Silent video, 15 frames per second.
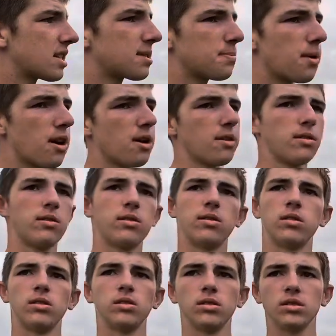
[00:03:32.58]
spot
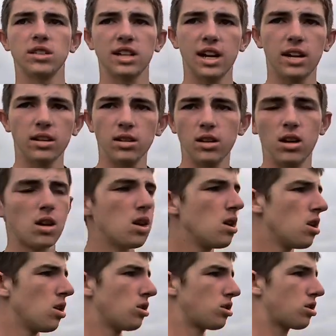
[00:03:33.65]
today,
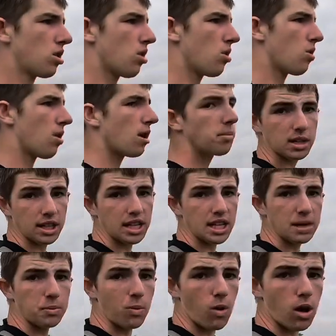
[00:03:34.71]
so I'm gonna
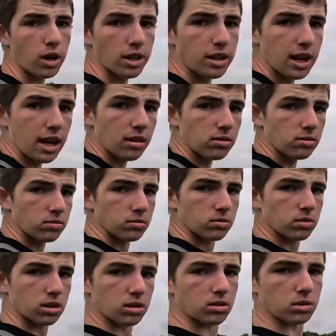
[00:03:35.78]
keep walking down.
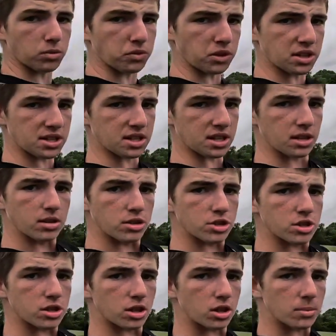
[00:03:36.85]
I don't know if you can see,
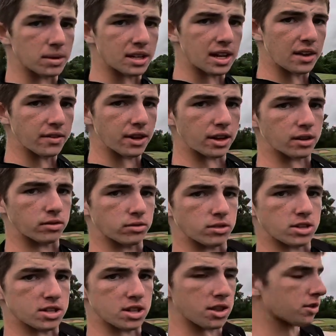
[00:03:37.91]
just a little bit down there.
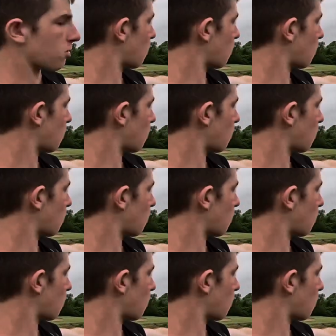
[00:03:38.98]
There's another